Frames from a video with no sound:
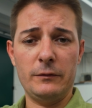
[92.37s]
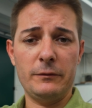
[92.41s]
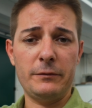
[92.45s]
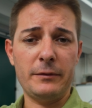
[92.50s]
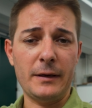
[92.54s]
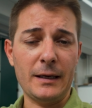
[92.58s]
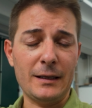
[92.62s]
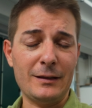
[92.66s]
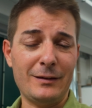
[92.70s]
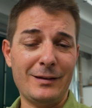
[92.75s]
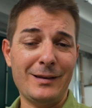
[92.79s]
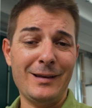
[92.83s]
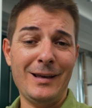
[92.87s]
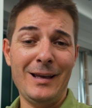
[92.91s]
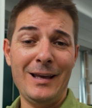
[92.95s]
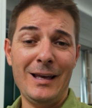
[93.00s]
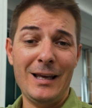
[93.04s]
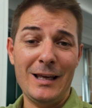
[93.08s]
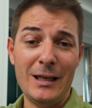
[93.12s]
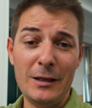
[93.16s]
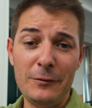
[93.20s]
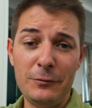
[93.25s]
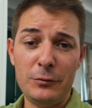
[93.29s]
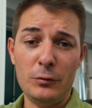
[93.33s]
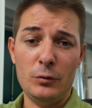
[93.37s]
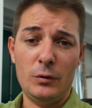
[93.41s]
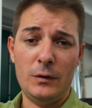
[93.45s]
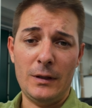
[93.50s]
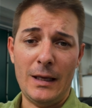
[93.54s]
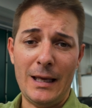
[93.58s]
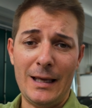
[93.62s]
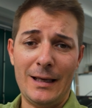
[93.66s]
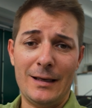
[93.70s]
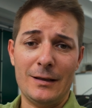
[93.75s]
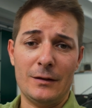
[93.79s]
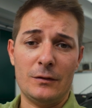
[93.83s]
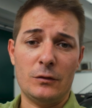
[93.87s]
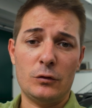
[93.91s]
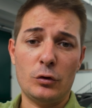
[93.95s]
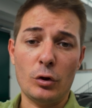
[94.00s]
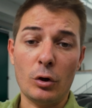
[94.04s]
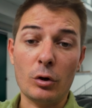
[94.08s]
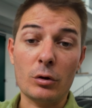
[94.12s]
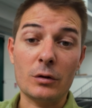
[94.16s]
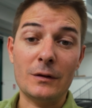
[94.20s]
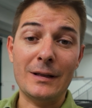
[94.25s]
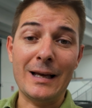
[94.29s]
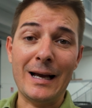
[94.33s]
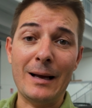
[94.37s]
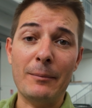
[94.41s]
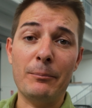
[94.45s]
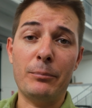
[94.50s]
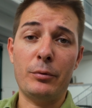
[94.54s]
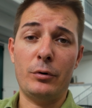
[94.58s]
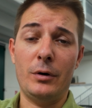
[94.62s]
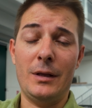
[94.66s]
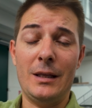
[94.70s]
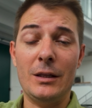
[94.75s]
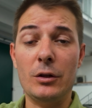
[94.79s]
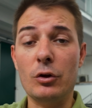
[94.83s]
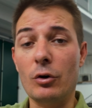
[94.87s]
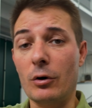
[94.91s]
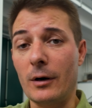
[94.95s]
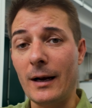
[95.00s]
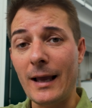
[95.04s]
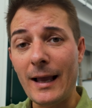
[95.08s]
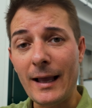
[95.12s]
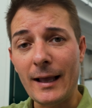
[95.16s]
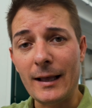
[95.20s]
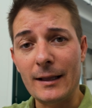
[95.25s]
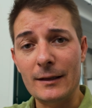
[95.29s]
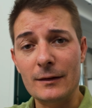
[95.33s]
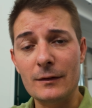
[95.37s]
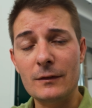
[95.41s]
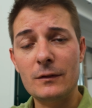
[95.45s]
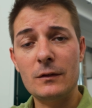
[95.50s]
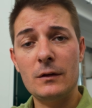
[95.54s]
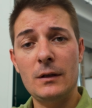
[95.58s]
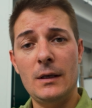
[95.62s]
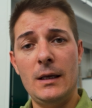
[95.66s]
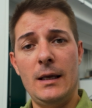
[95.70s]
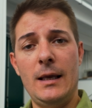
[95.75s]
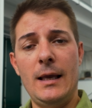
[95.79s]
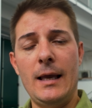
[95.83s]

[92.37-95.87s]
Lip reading: In fact, if you take a stock damper in your hands